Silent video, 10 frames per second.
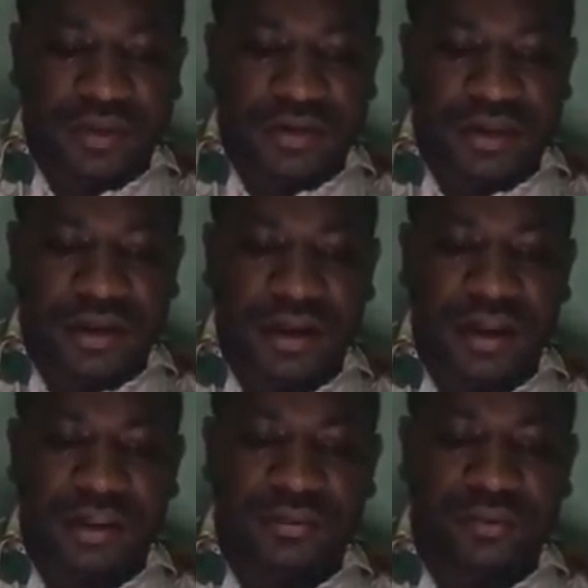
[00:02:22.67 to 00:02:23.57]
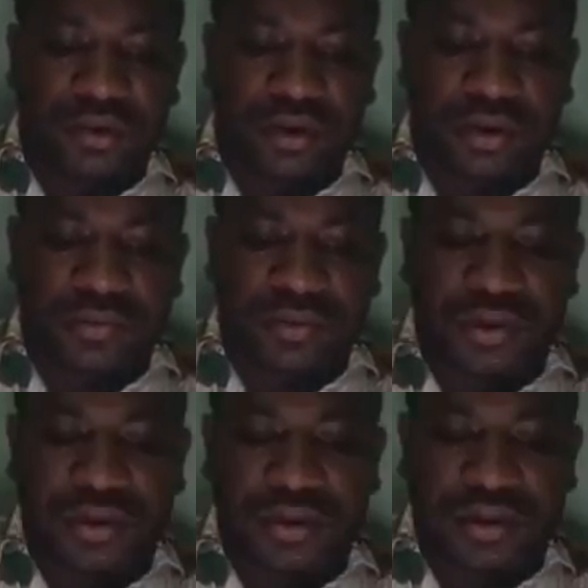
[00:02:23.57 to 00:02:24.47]
The health worker
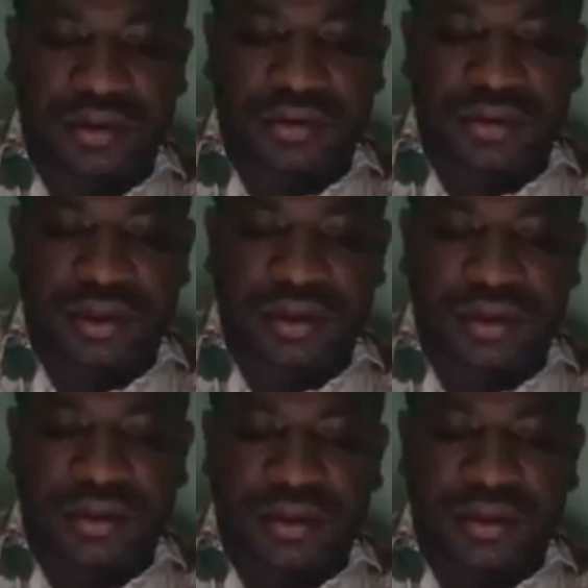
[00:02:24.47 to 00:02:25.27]
will insert